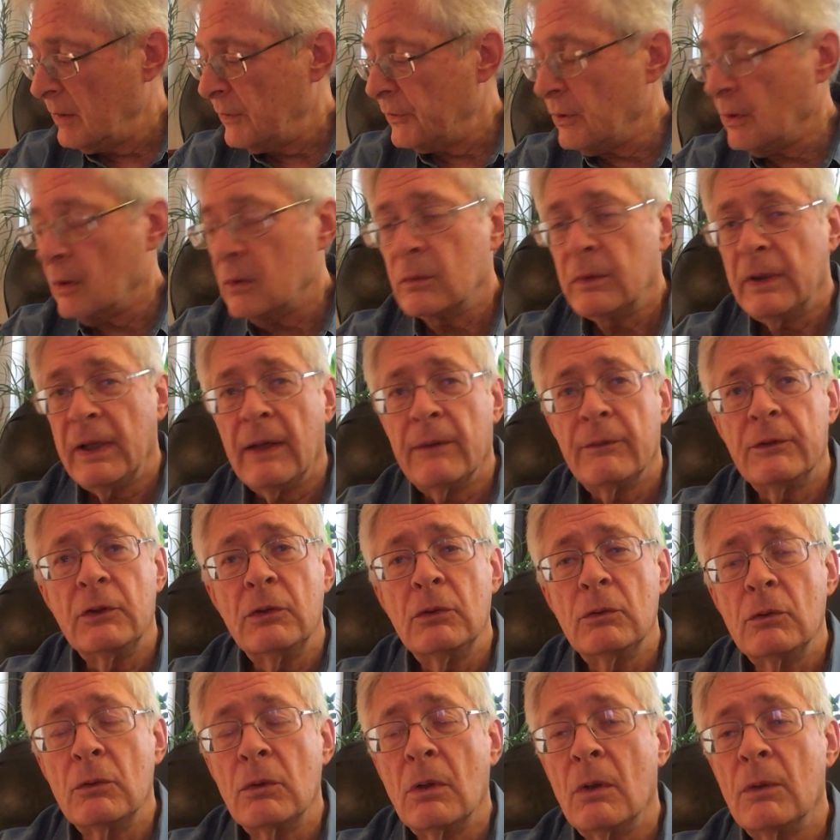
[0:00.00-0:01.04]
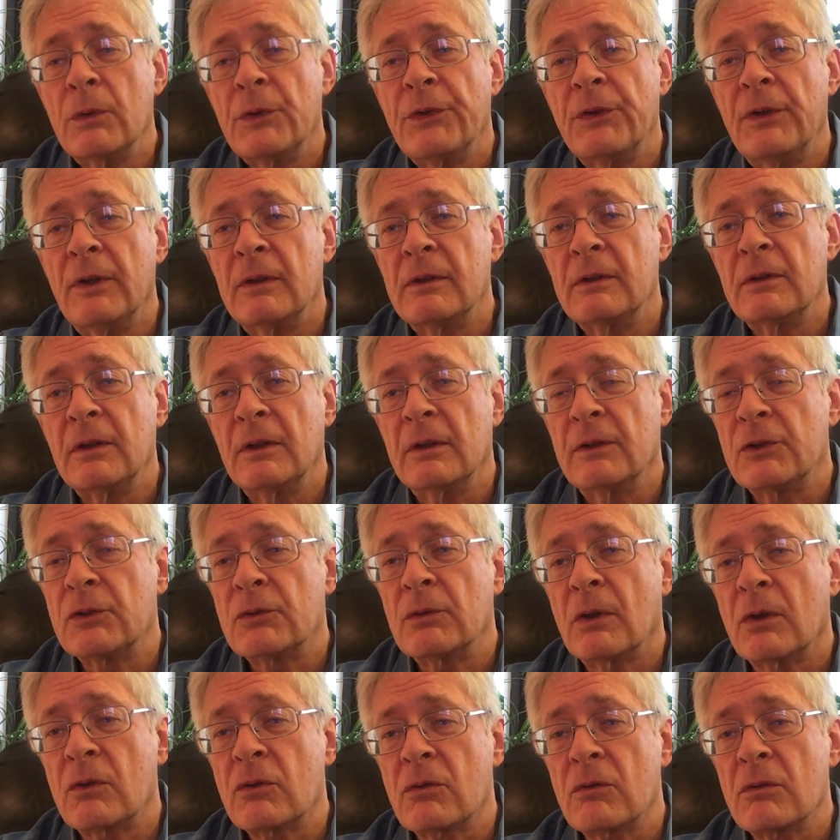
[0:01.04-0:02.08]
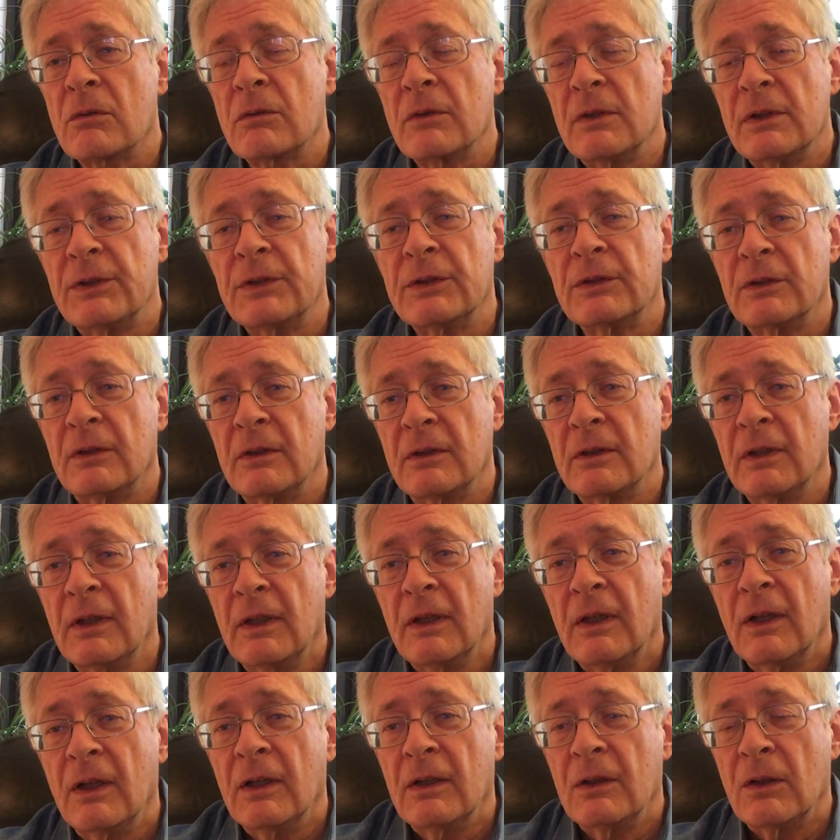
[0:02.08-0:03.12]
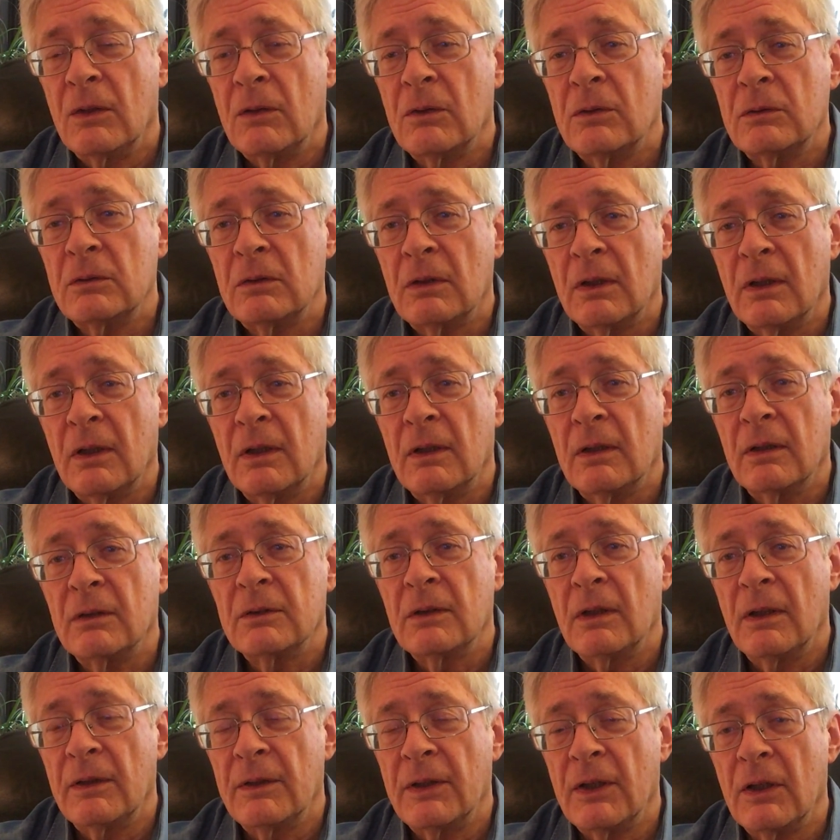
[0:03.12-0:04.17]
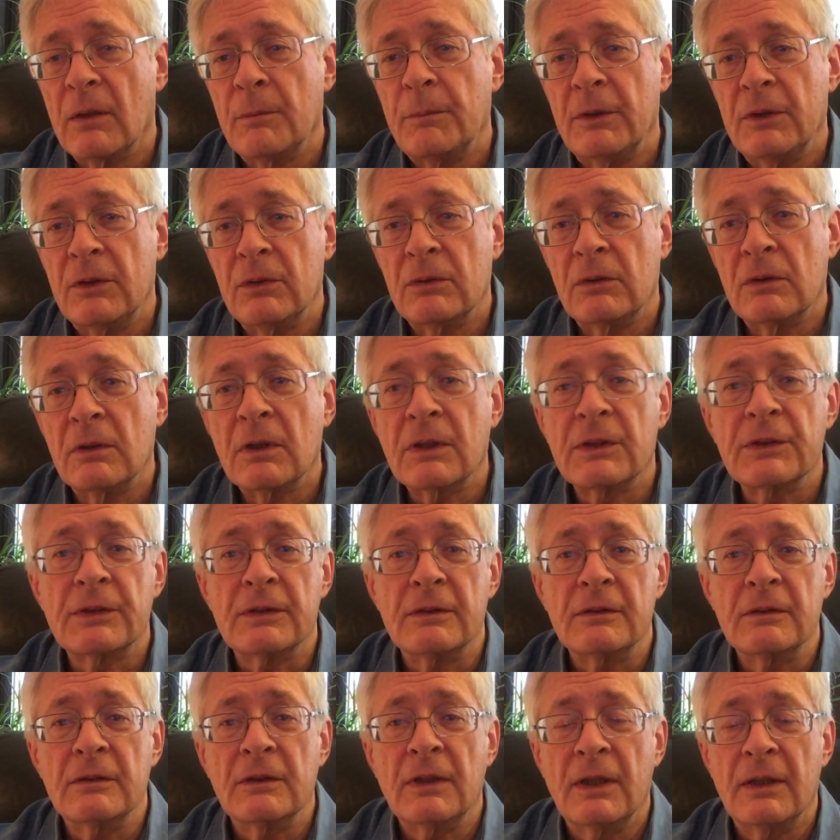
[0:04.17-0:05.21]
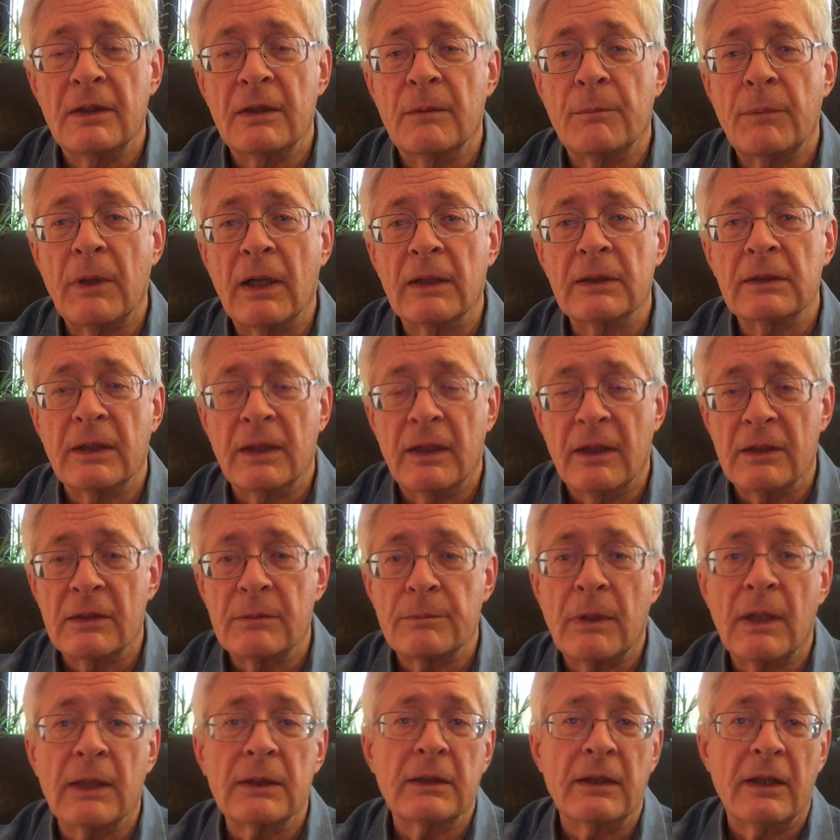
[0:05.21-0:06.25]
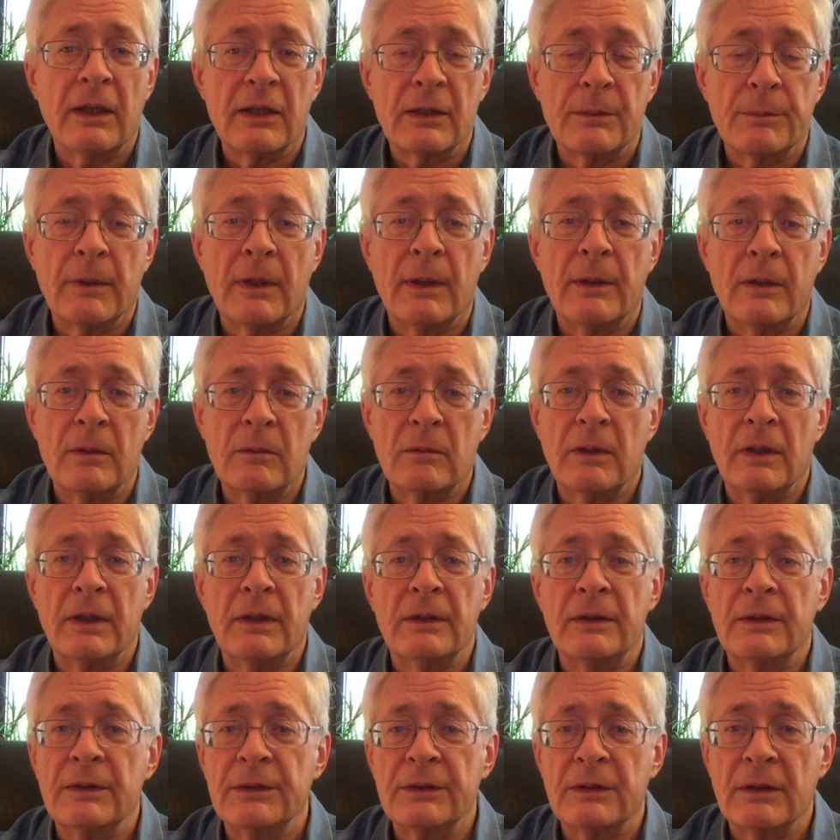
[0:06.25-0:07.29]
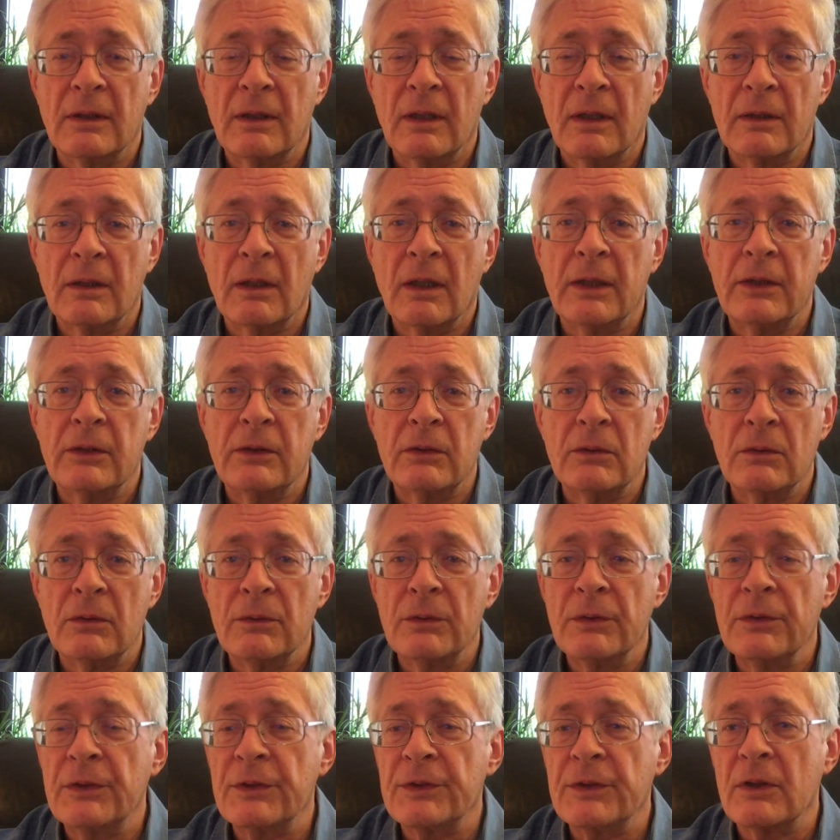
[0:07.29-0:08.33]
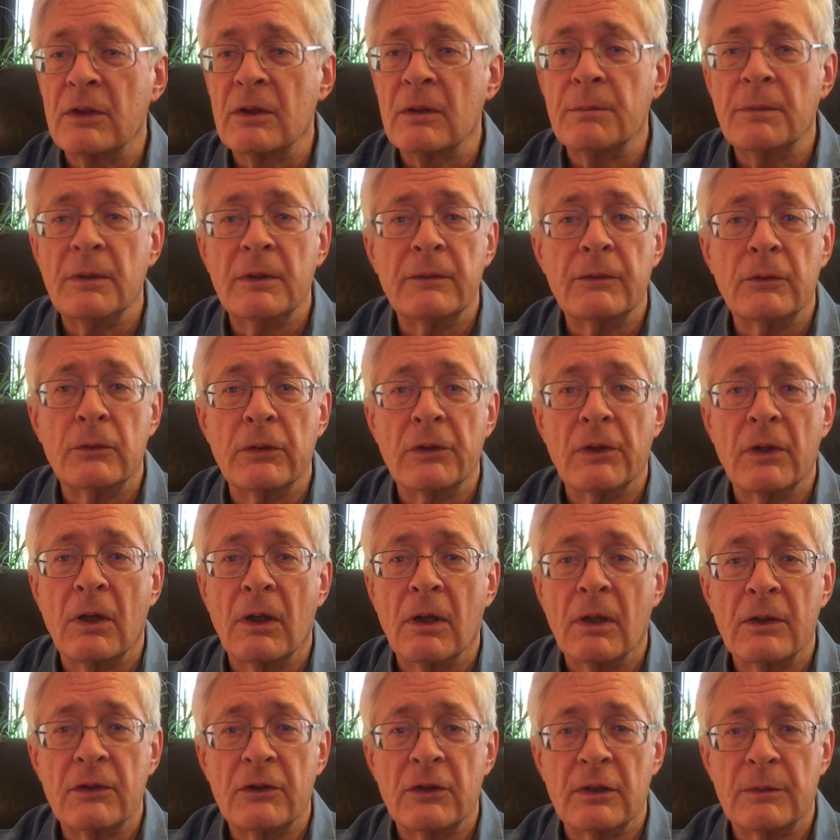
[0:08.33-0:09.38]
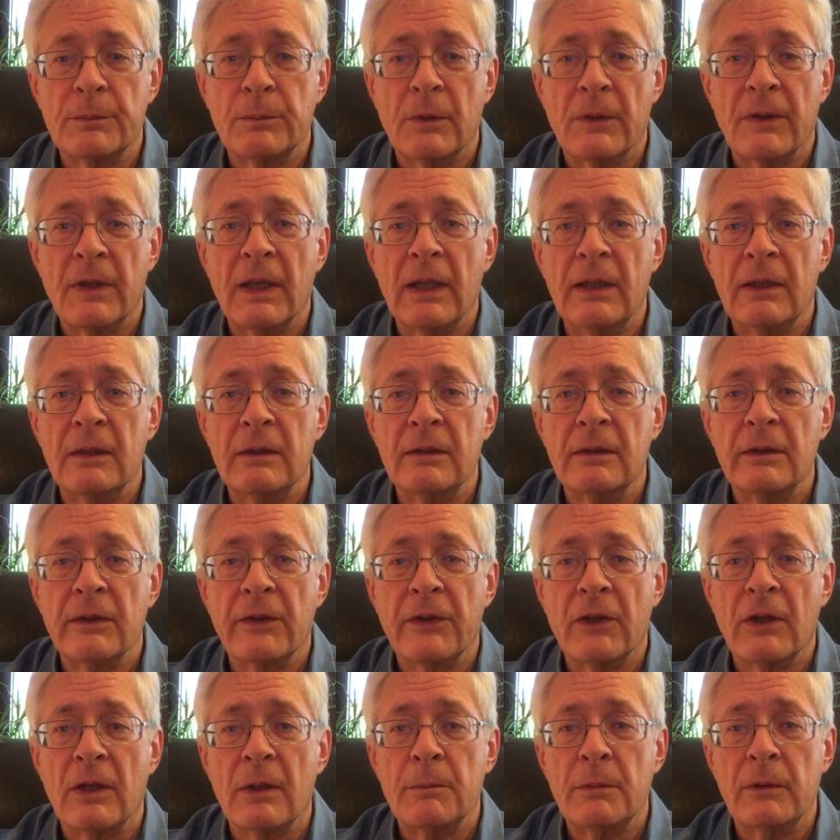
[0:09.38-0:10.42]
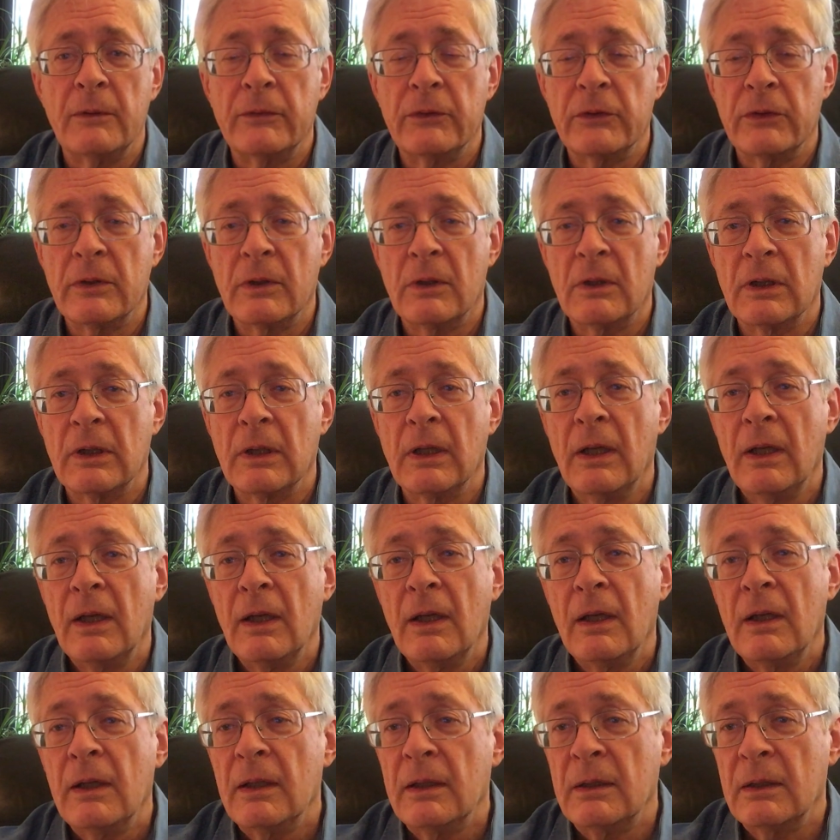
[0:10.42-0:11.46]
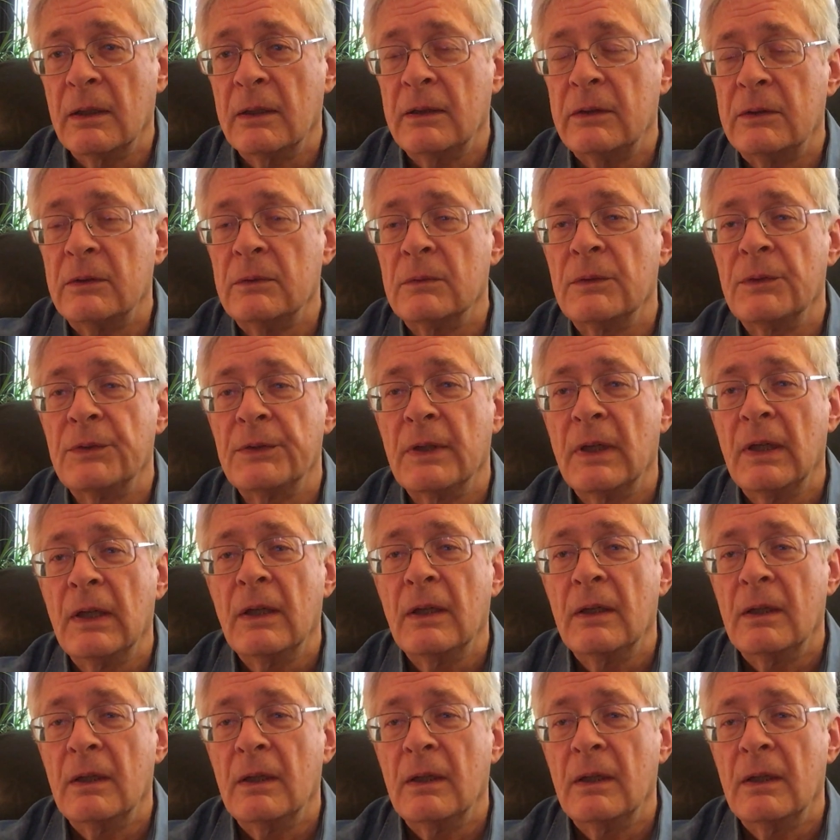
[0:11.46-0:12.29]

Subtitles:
So we have two quotes that structure this whole therapy talks and the podcast. Podcast, by the way, is on iTunes, Therapy for the Heart. Just put that in there, Therapy for the Heart, in iTunes.